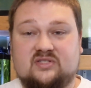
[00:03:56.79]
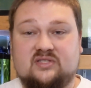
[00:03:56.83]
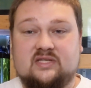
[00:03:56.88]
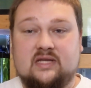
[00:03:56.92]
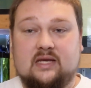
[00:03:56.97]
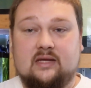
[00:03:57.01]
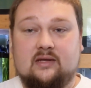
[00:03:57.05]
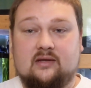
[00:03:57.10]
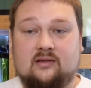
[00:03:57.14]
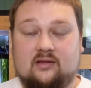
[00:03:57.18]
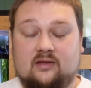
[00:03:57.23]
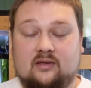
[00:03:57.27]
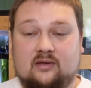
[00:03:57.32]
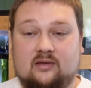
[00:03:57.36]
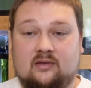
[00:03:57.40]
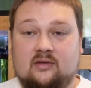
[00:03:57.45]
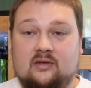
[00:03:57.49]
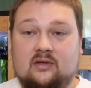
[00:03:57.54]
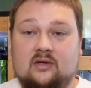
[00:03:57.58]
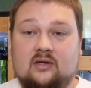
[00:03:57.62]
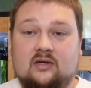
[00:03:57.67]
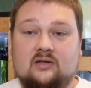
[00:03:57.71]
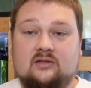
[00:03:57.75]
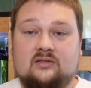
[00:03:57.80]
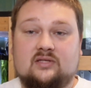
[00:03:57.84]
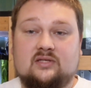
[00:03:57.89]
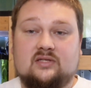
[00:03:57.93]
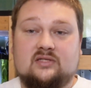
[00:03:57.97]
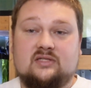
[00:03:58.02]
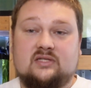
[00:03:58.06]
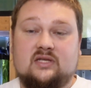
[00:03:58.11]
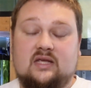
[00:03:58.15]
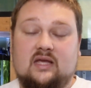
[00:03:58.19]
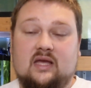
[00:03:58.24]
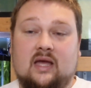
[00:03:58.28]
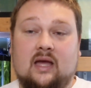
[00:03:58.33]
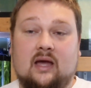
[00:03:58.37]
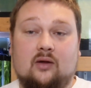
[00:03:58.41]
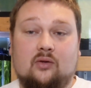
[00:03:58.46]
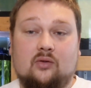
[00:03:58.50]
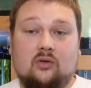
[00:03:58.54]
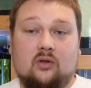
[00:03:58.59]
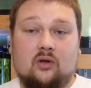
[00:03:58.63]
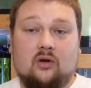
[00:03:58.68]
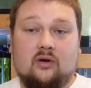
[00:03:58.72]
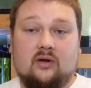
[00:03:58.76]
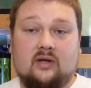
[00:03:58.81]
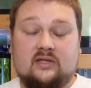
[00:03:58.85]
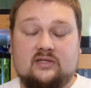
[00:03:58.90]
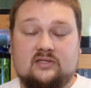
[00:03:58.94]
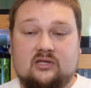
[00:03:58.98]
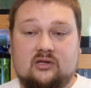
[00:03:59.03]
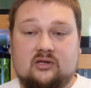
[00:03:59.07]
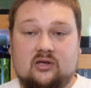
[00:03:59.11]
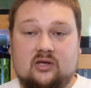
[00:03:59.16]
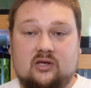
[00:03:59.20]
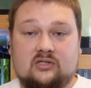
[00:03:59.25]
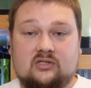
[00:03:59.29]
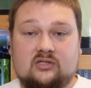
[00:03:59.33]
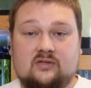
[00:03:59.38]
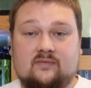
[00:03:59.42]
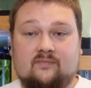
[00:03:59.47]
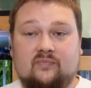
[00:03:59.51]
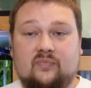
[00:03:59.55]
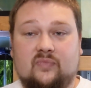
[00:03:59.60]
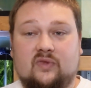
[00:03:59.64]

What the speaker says: daily to see how long it takes